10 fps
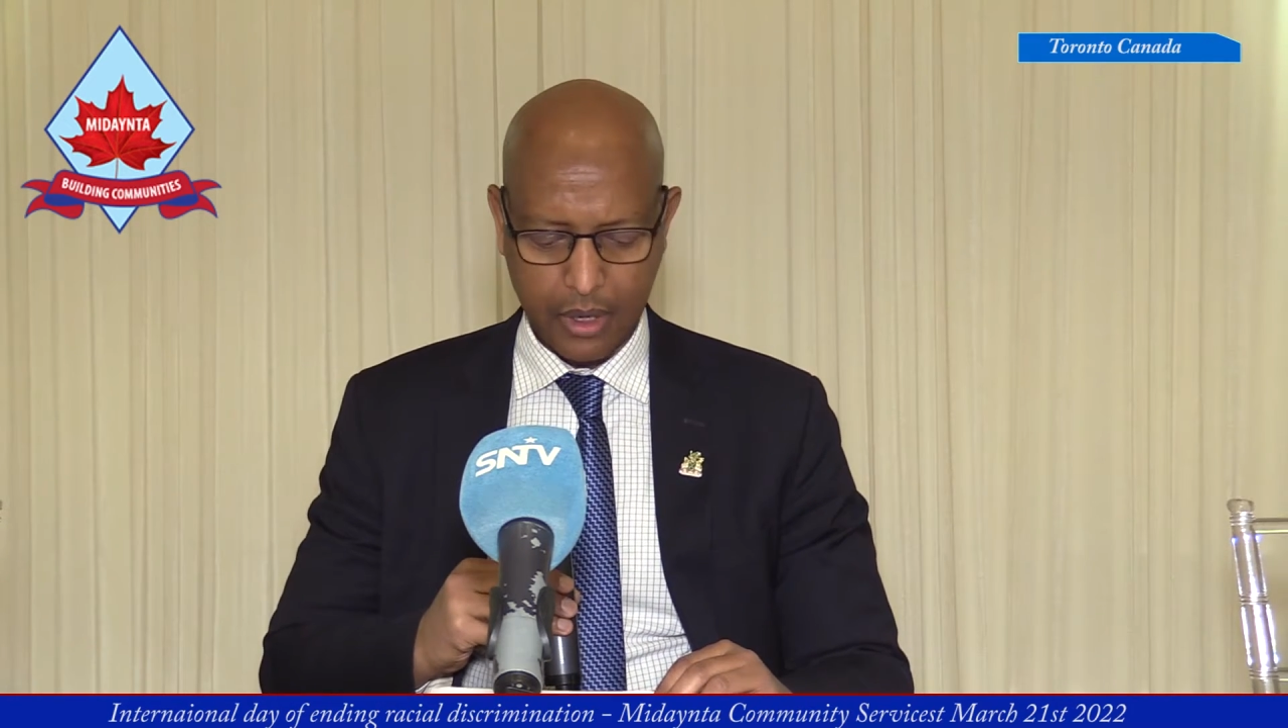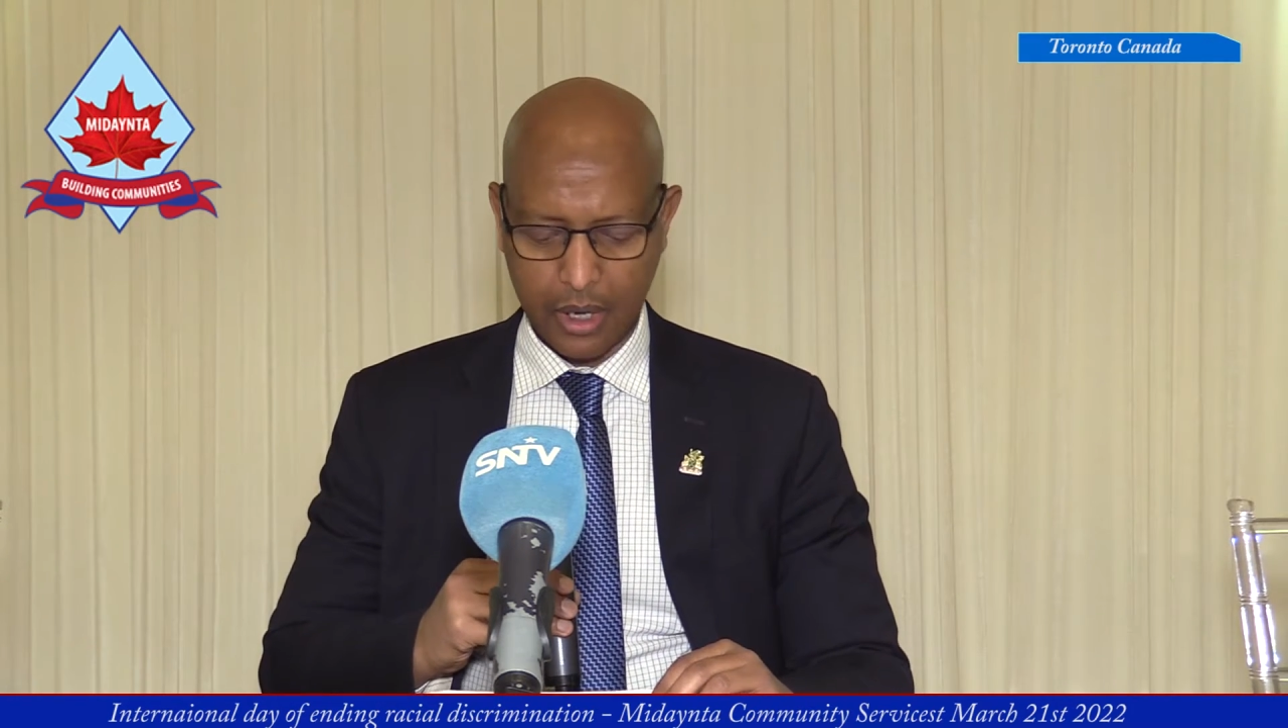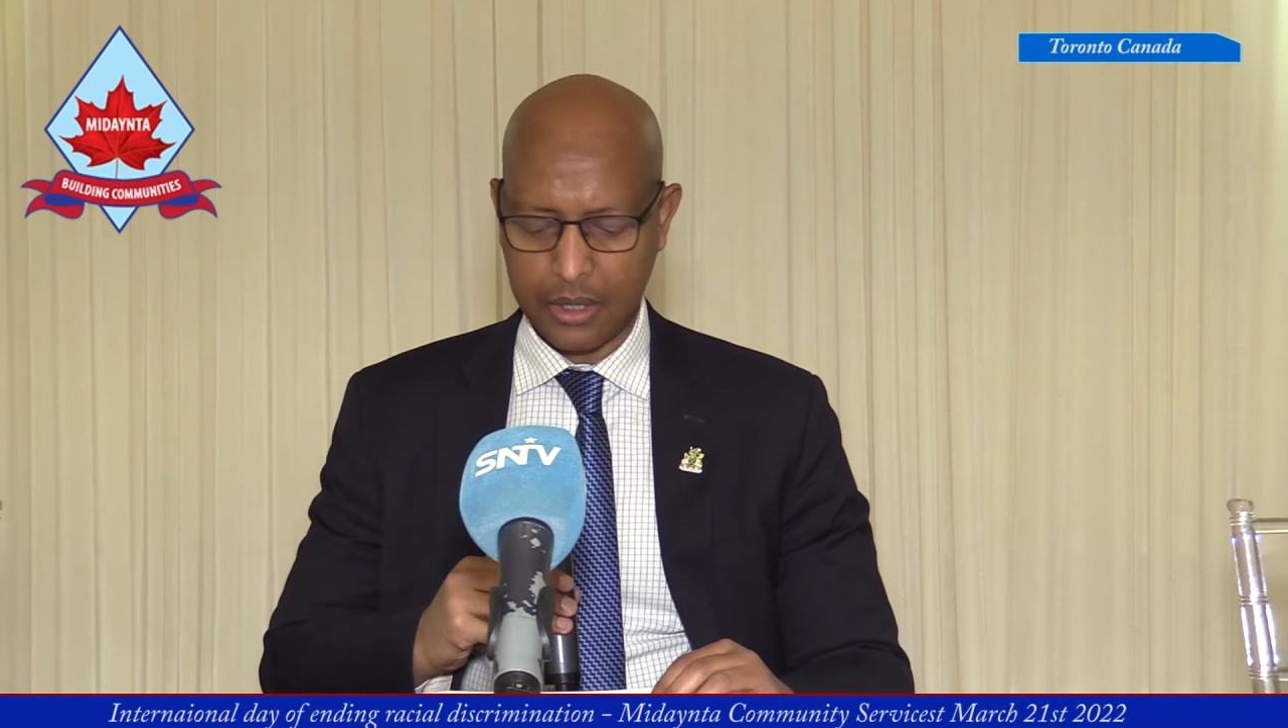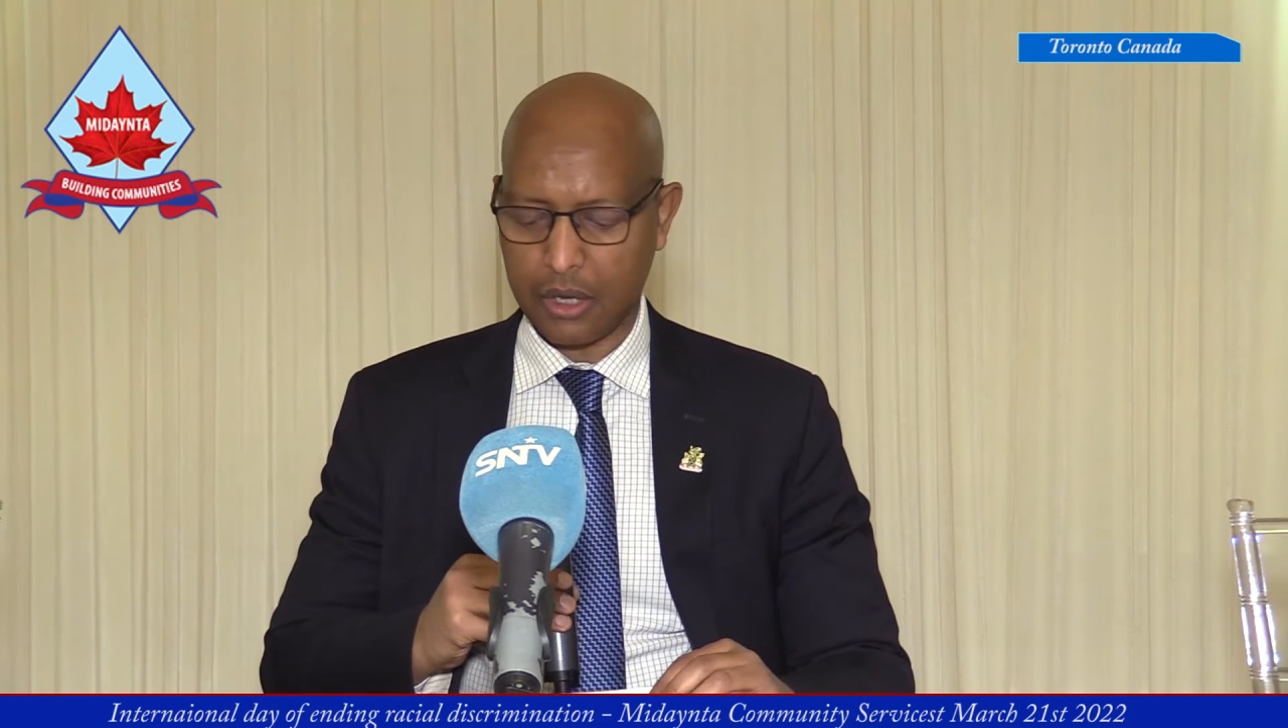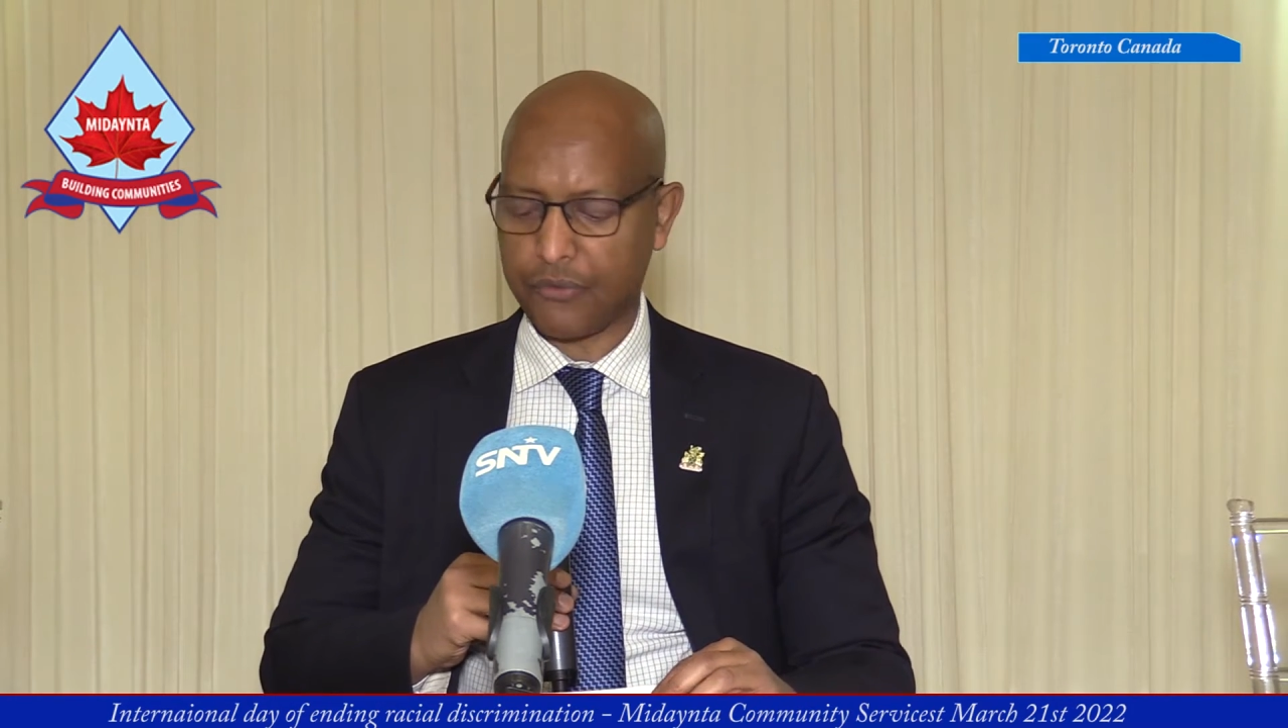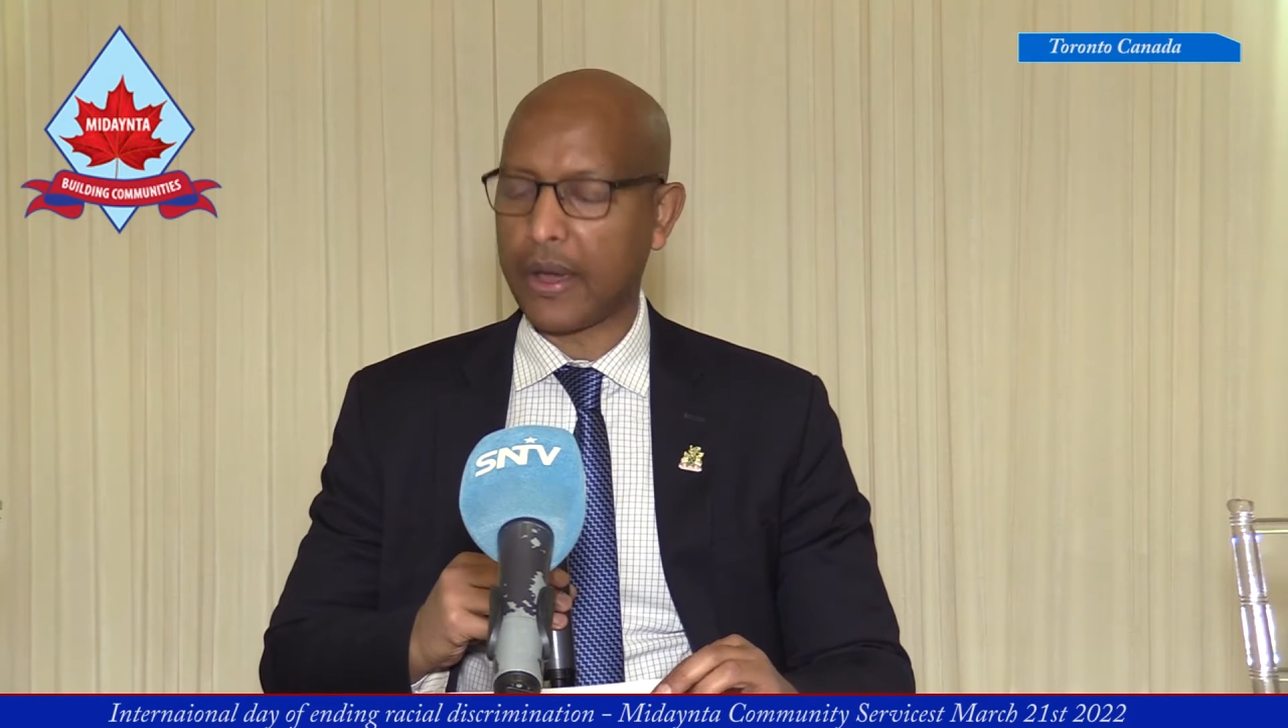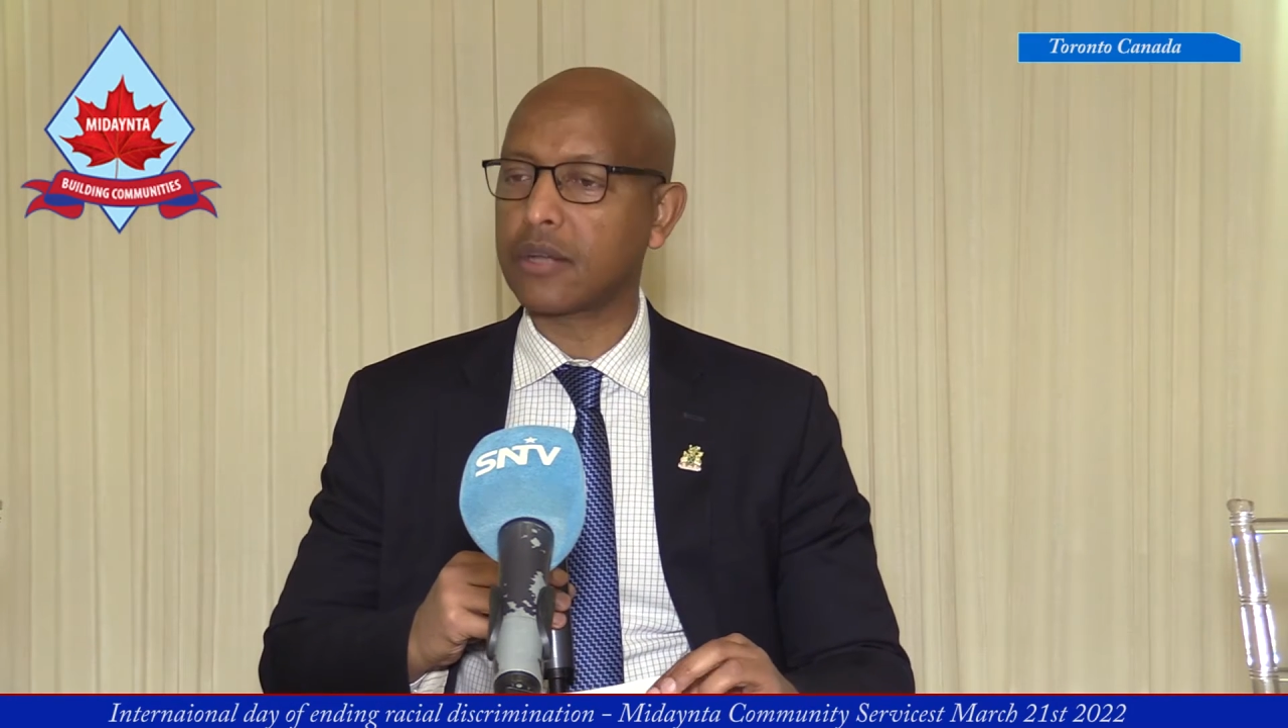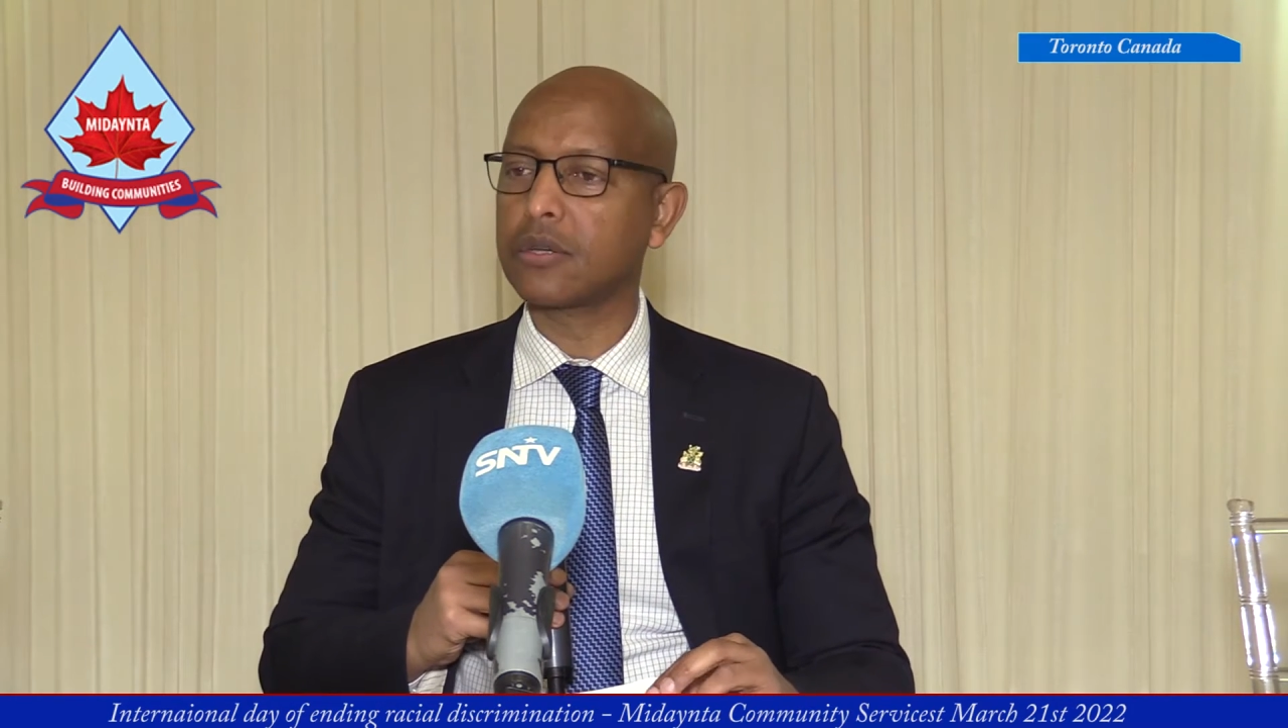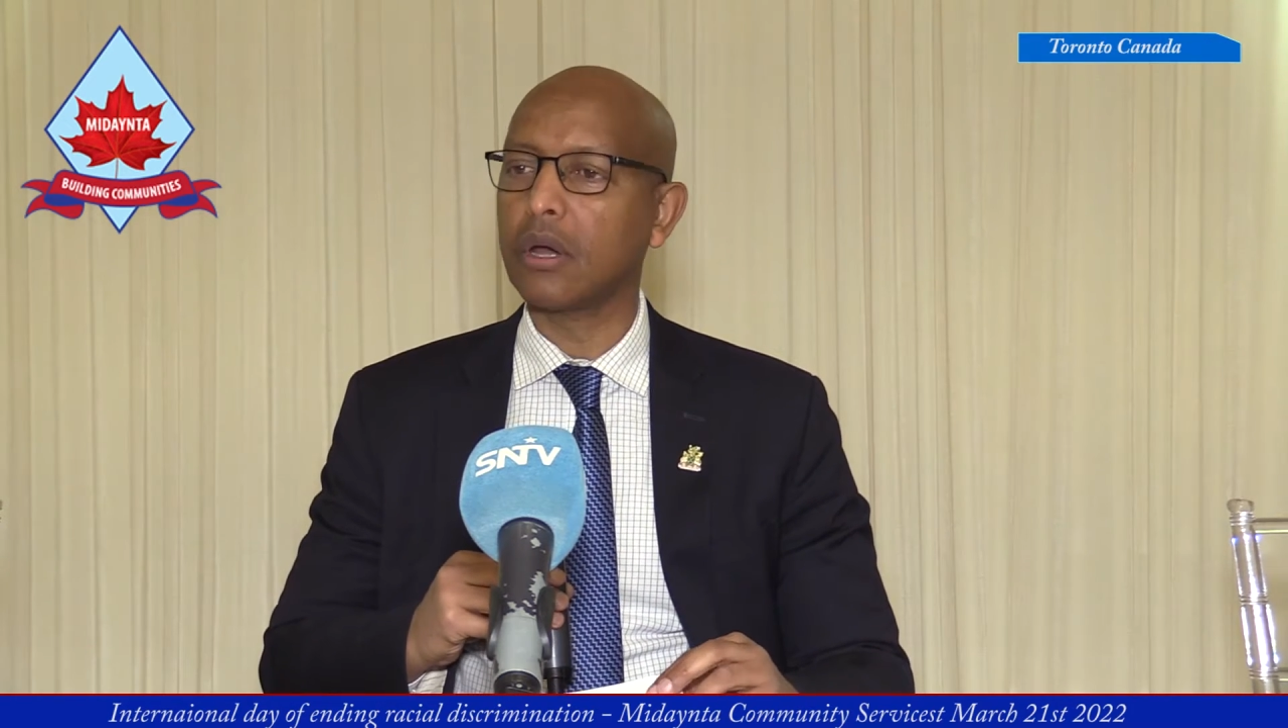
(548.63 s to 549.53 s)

and the effect